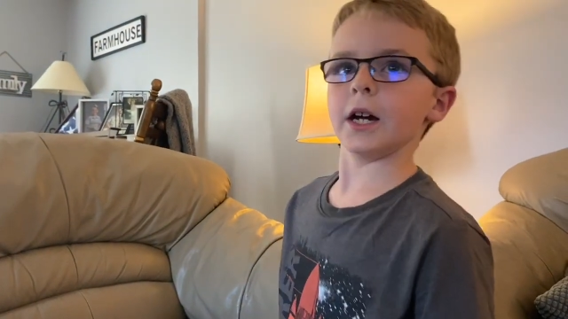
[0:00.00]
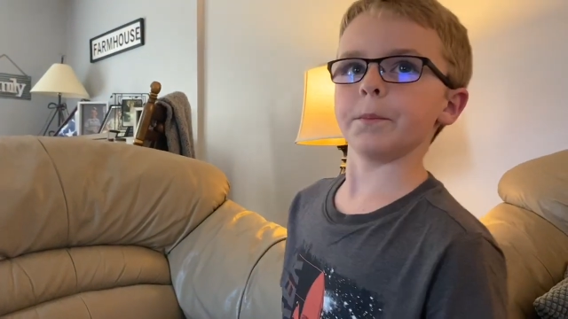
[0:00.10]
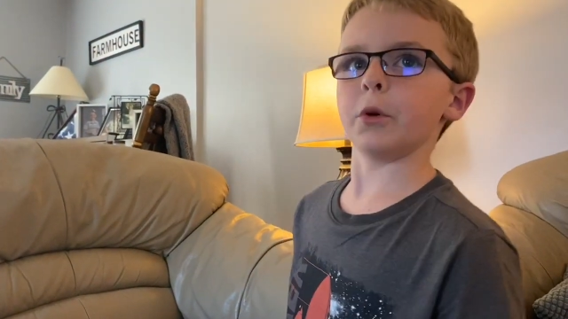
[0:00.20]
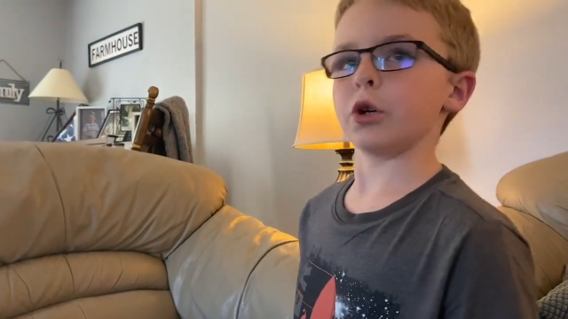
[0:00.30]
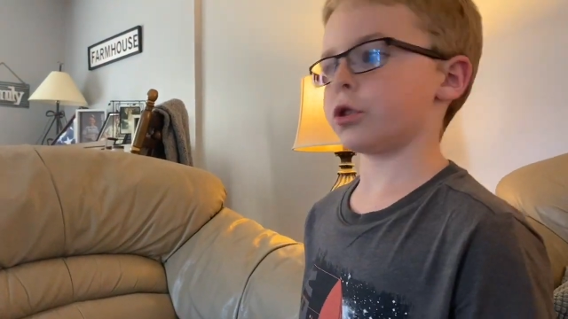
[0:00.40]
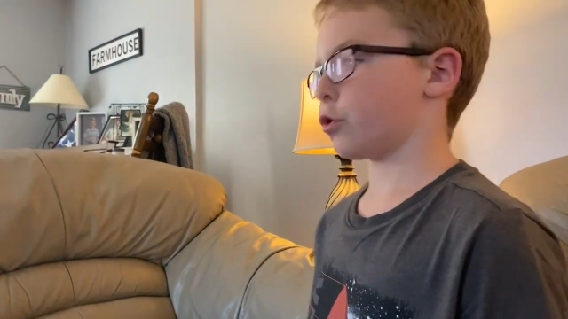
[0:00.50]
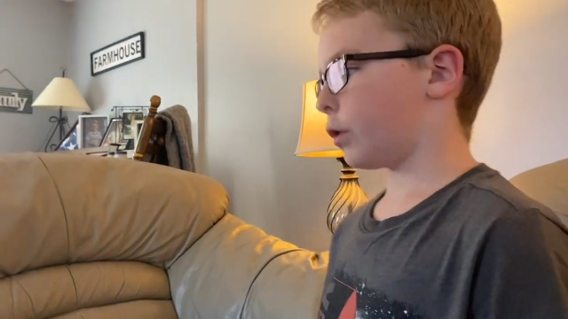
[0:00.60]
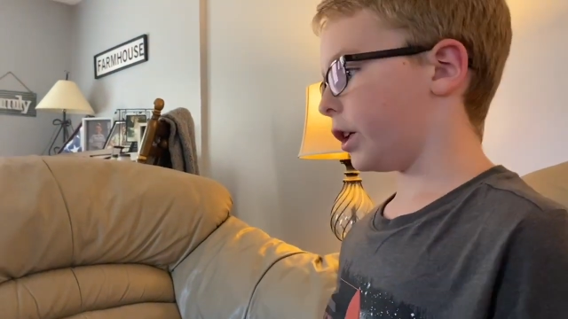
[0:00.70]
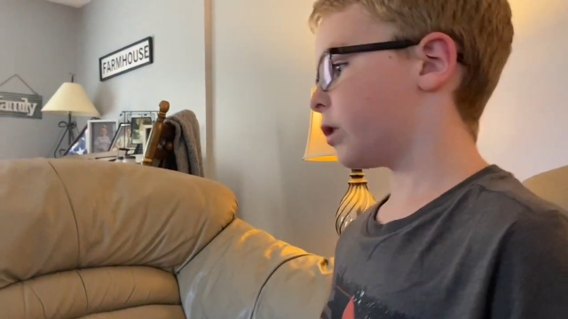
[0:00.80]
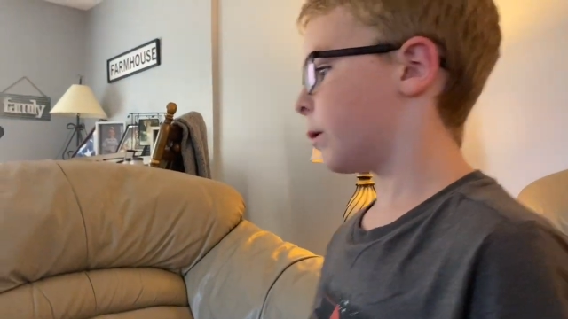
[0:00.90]
Mars
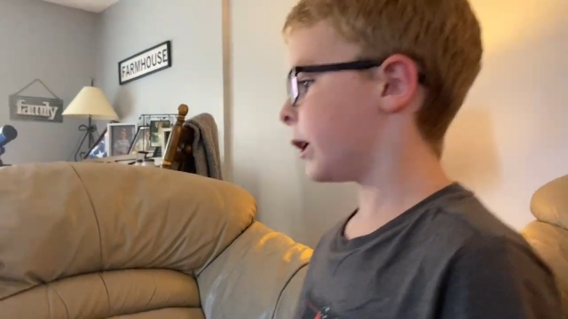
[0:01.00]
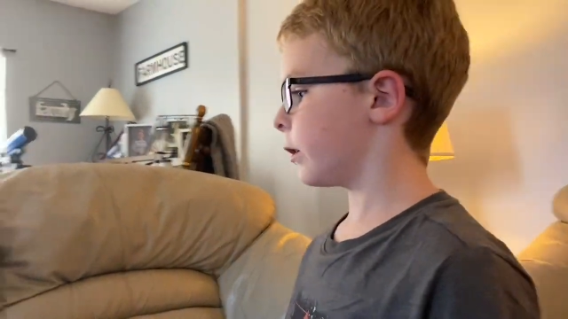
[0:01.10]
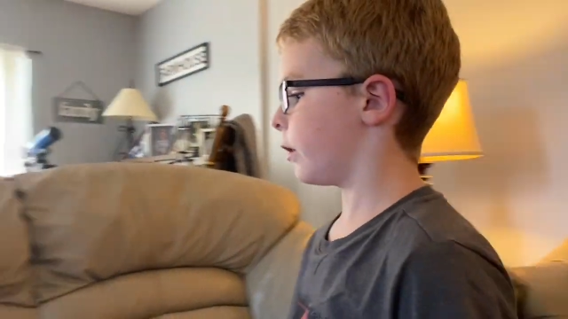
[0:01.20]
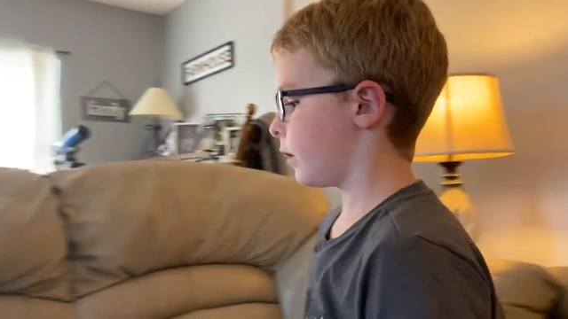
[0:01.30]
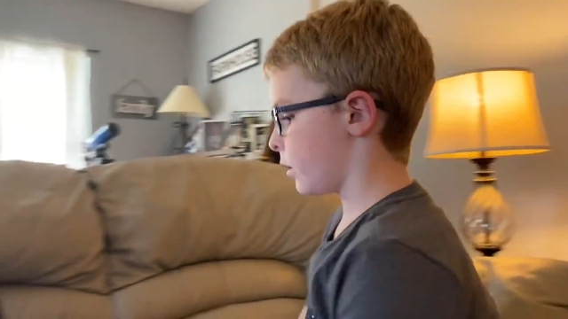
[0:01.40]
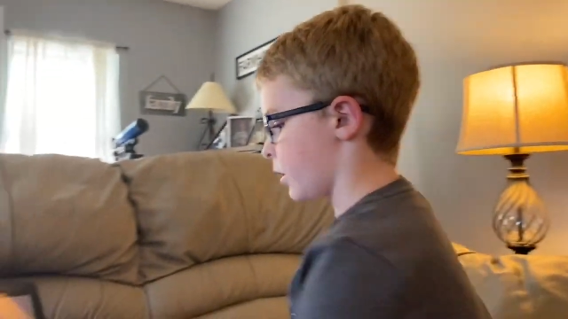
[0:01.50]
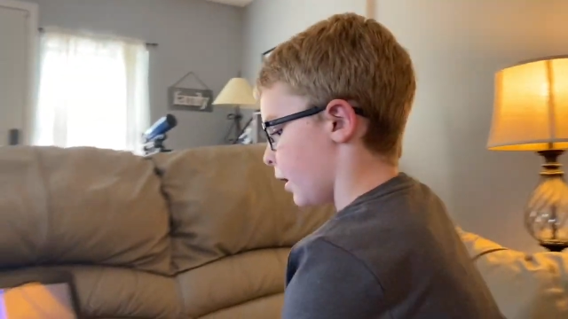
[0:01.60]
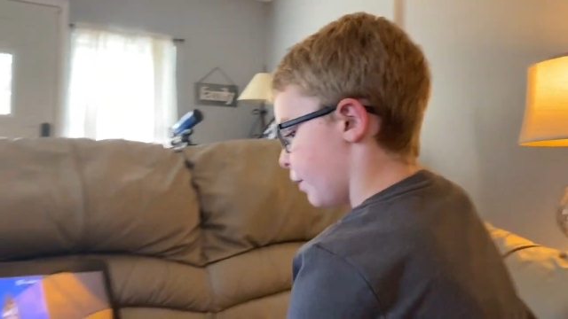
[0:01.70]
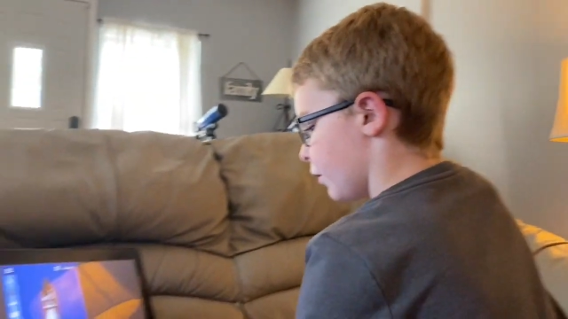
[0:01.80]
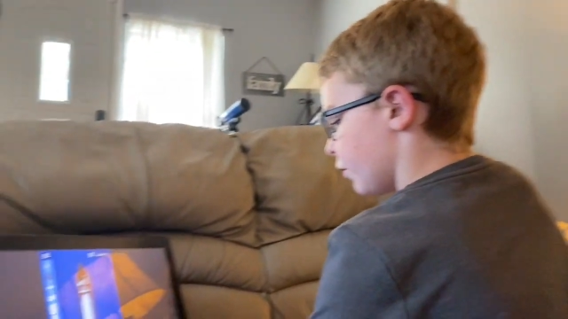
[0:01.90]
2020 launch?
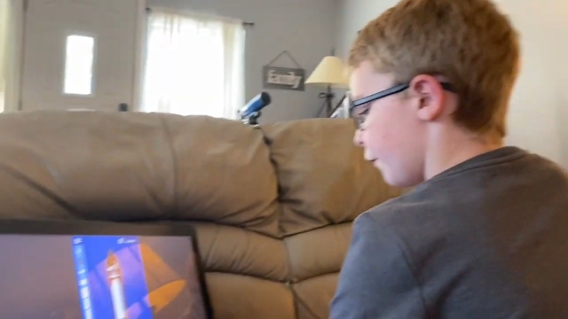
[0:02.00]
I built the